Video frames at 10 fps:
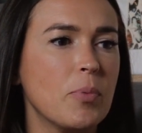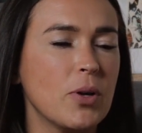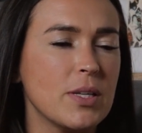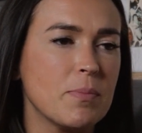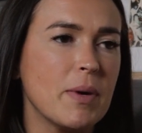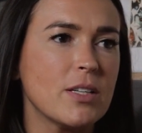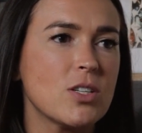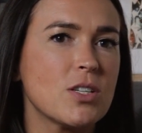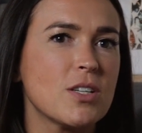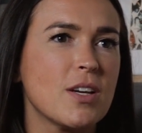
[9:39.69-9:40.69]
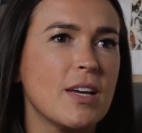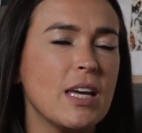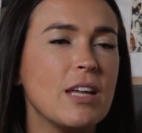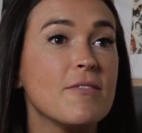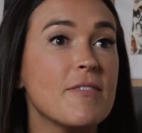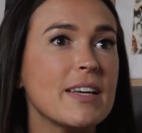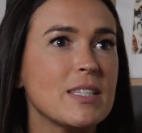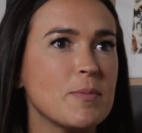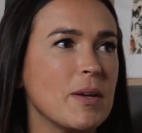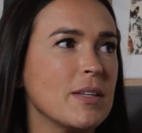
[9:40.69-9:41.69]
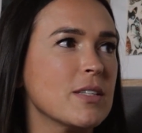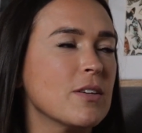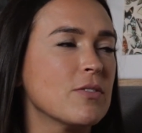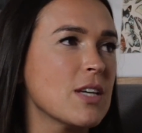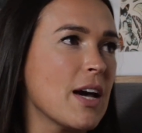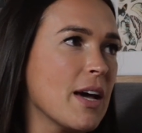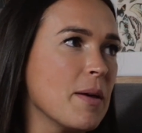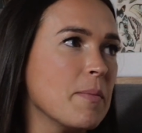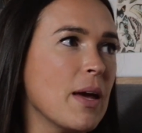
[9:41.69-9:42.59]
uh, put as much investment of time,